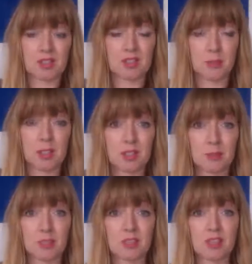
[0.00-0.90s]
I wear them
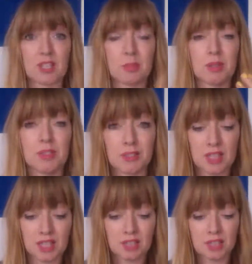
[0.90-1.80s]
underneath my
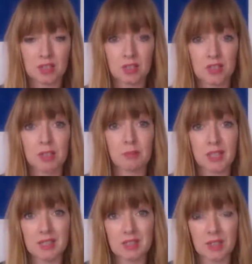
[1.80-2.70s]
foundation, or I can
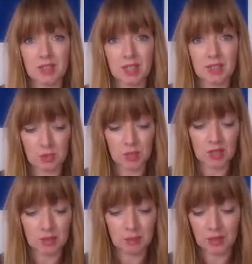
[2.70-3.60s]
mix foundation with
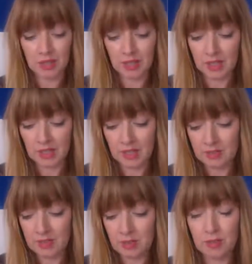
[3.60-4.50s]
them. Gives
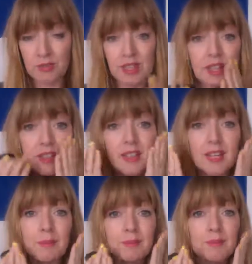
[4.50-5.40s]
you a lovely
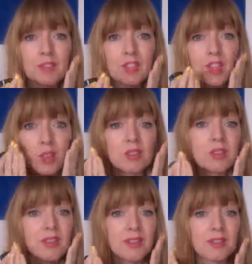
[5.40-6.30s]
golden
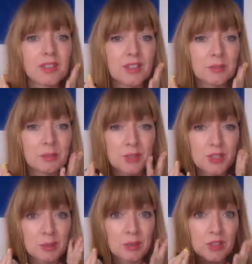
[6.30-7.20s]
kind of a
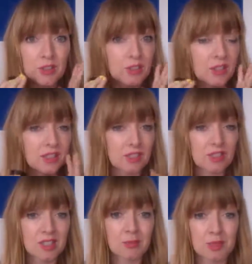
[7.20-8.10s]
shimmer underneath your
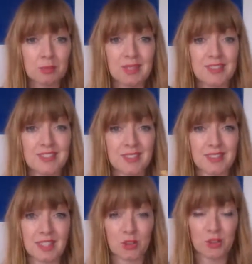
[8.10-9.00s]
skin, which makes a lovely
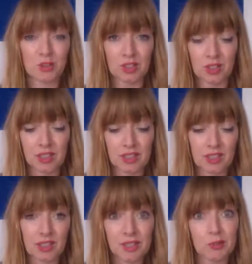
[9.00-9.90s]
youthful,
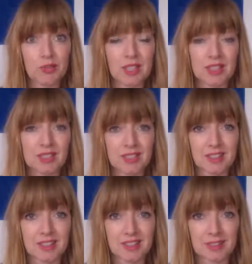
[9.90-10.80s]
light reflecting
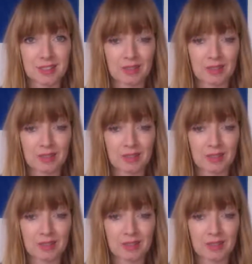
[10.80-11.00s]
kind of